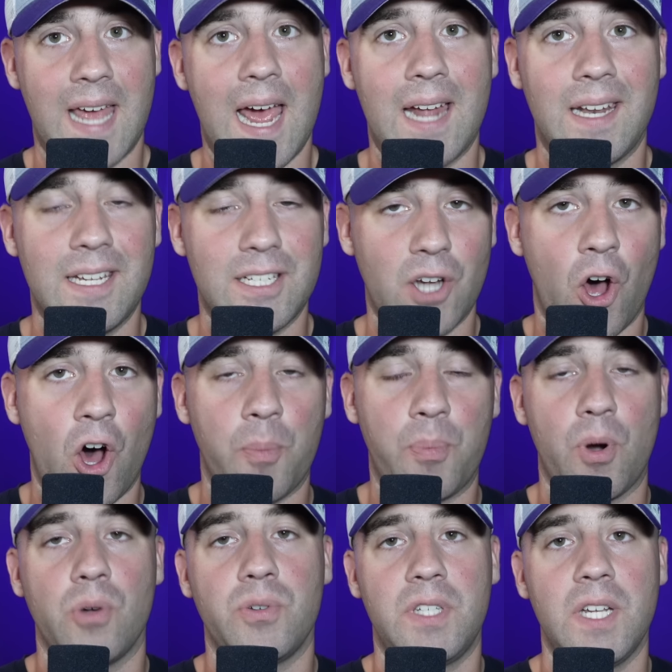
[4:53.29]
had, his
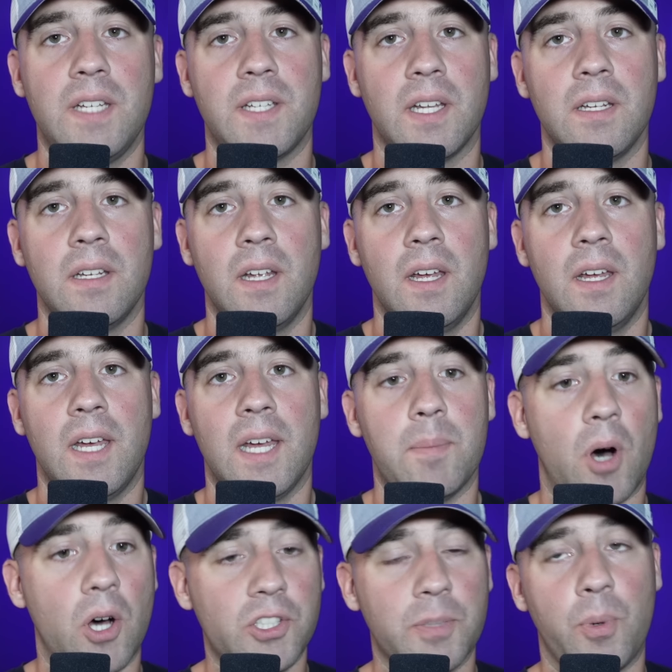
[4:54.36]
all-pro season, and
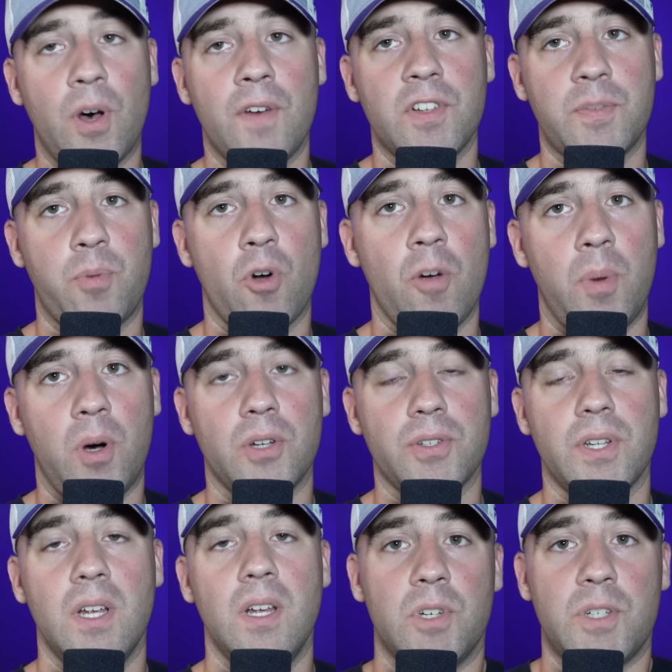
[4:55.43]
multiple of his Pro
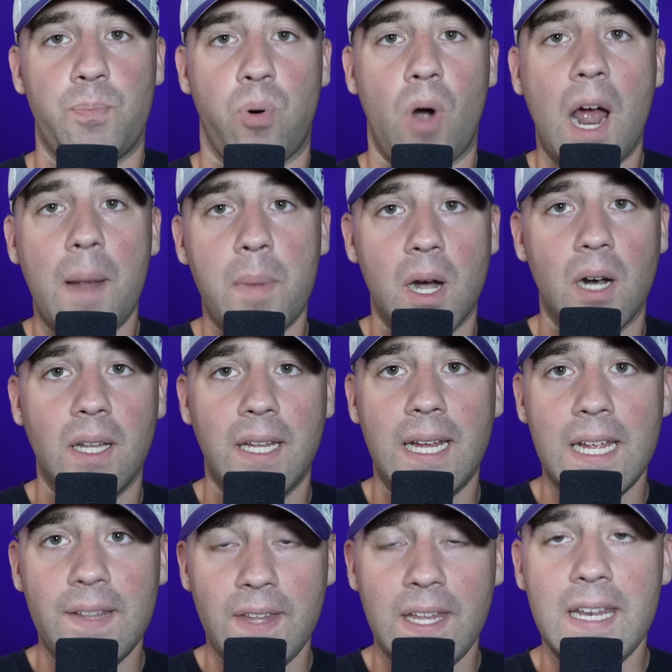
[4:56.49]
Bowls, was
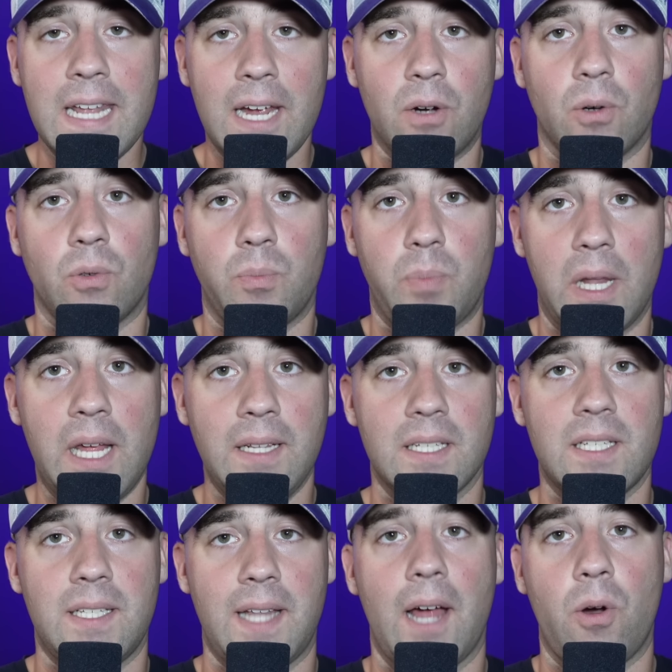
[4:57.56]
primarily in the nickel, playing the
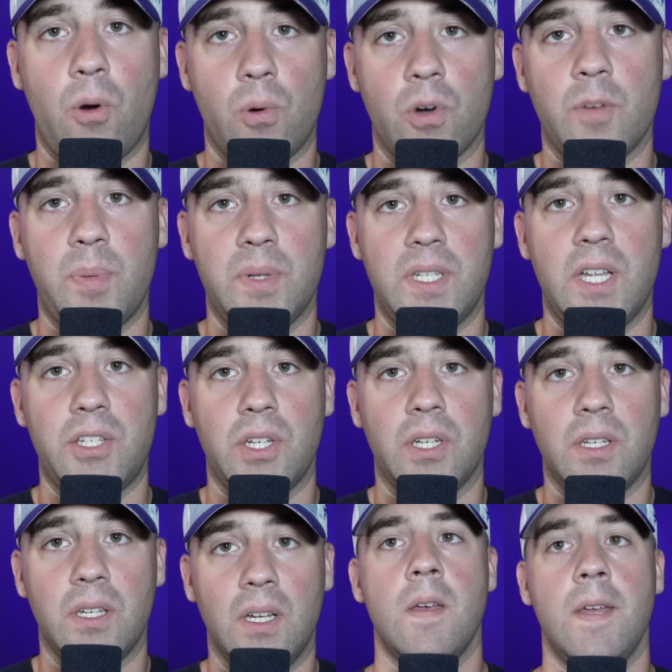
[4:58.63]
slot corner
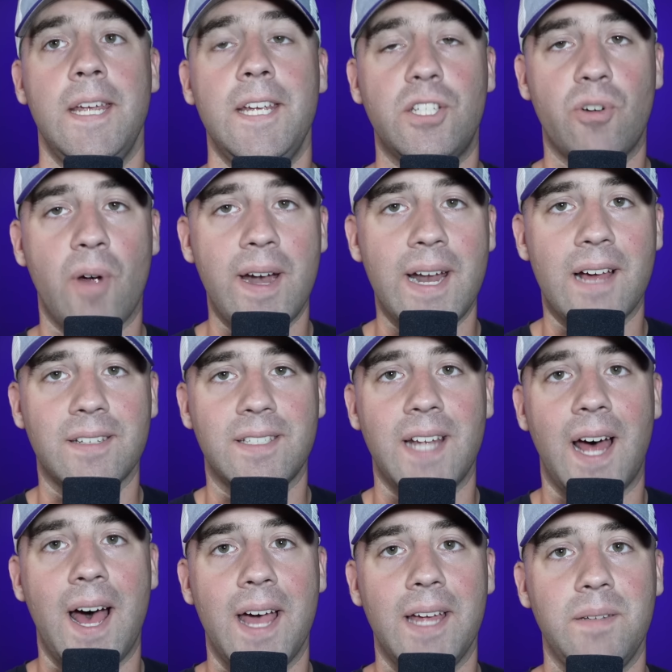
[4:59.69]
position. He's great
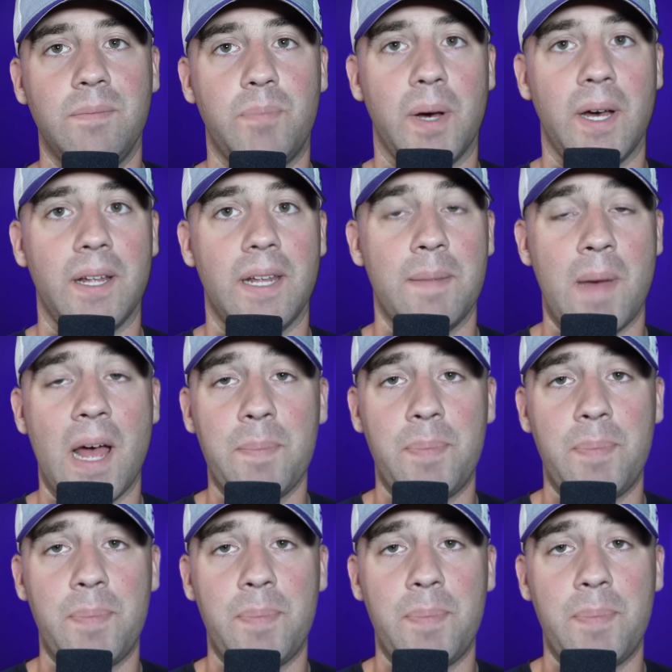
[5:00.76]
outside, but in my